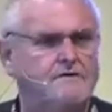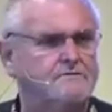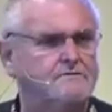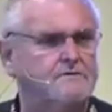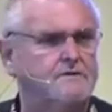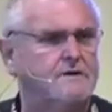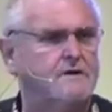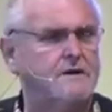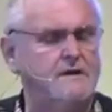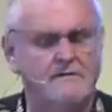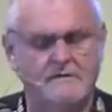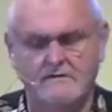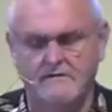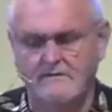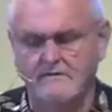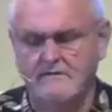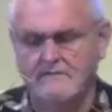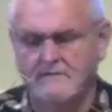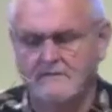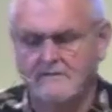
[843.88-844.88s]
really.
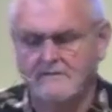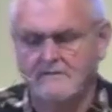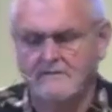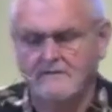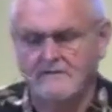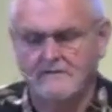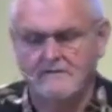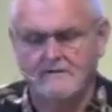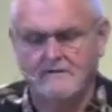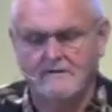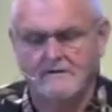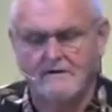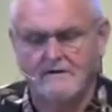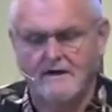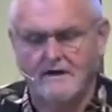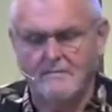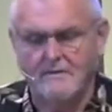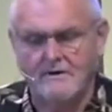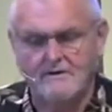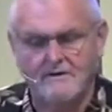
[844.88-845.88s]
I
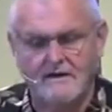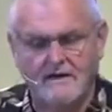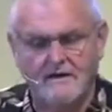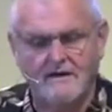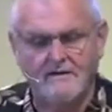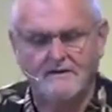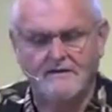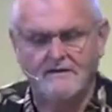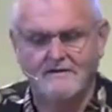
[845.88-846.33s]
mean, they